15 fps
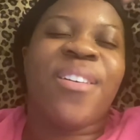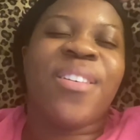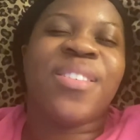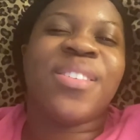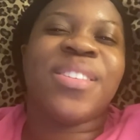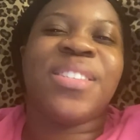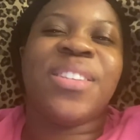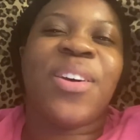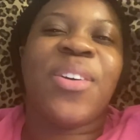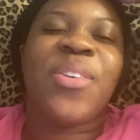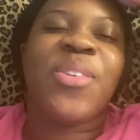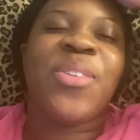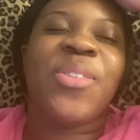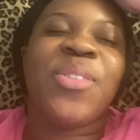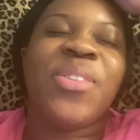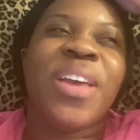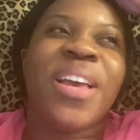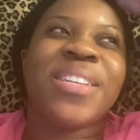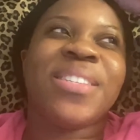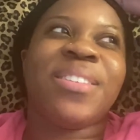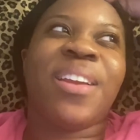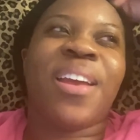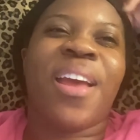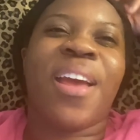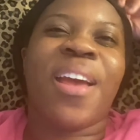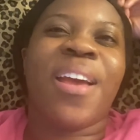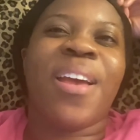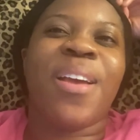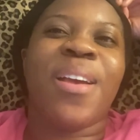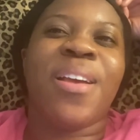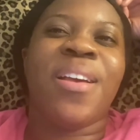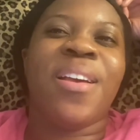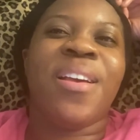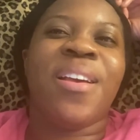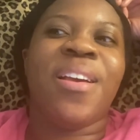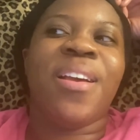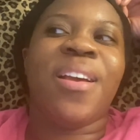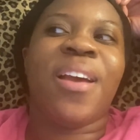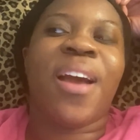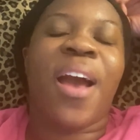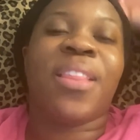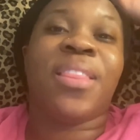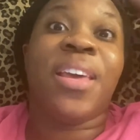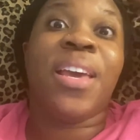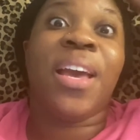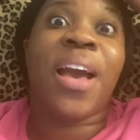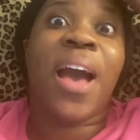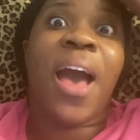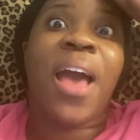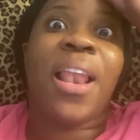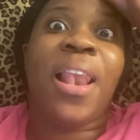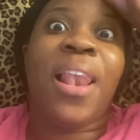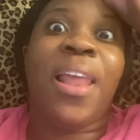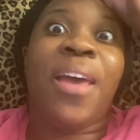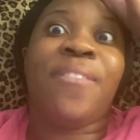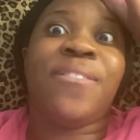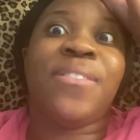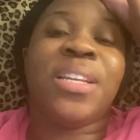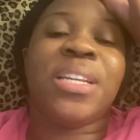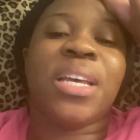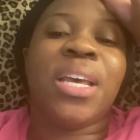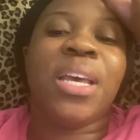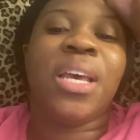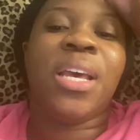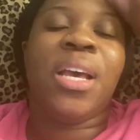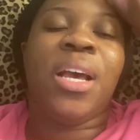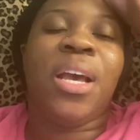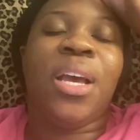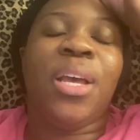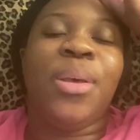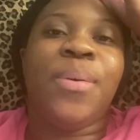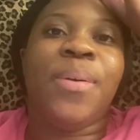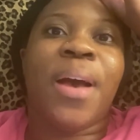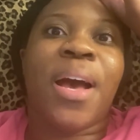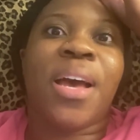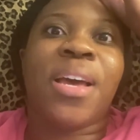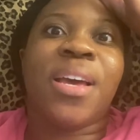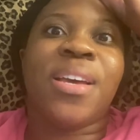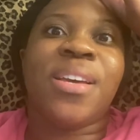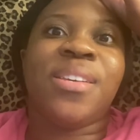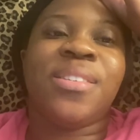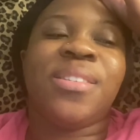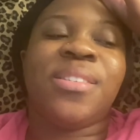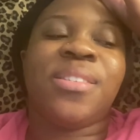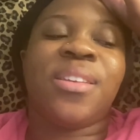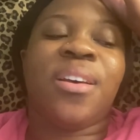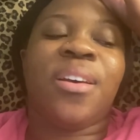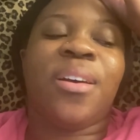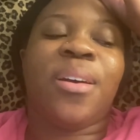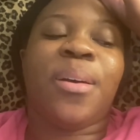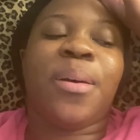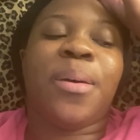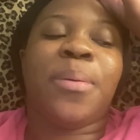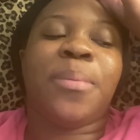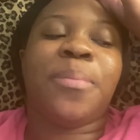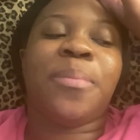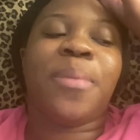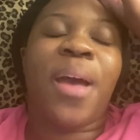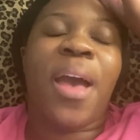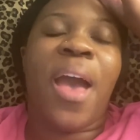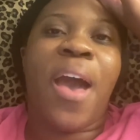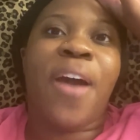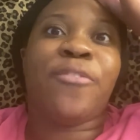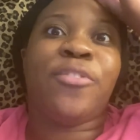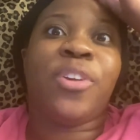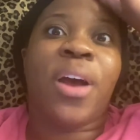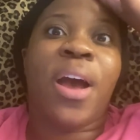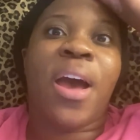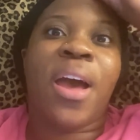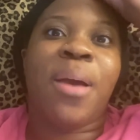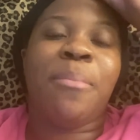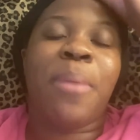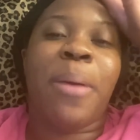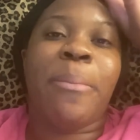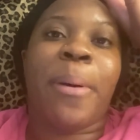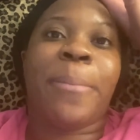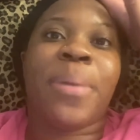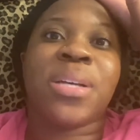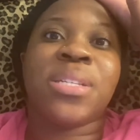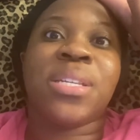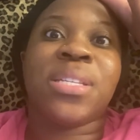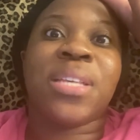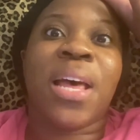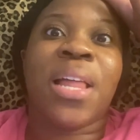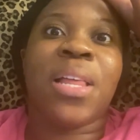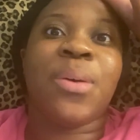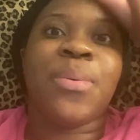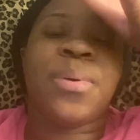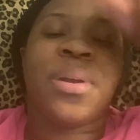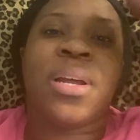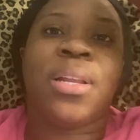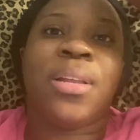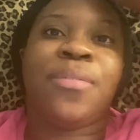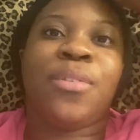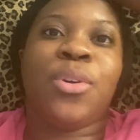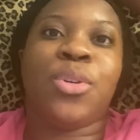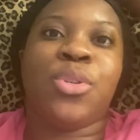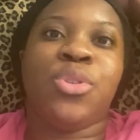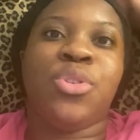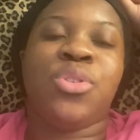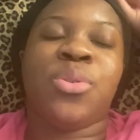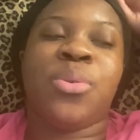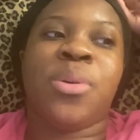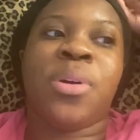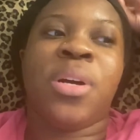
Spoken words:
so yesterday I think I left you guys after I made my pasta salad. When I left the grocery store